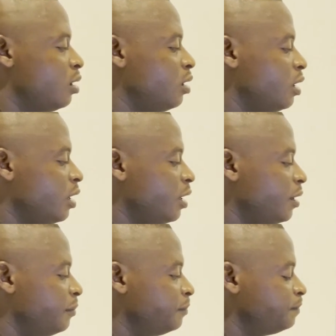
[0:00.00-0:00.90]

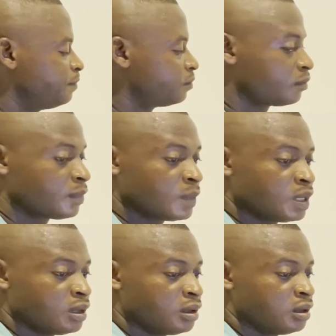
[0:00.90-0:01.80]
and
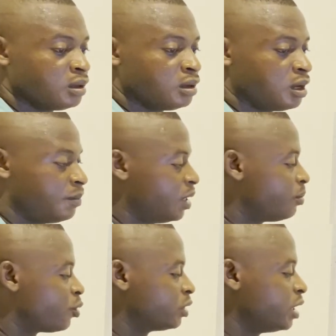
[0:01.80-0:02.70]

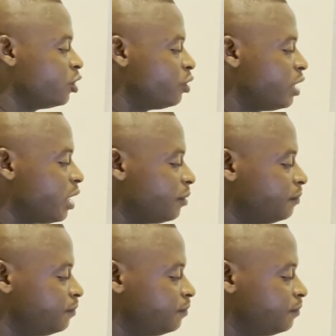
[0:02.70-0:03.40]
proteinuria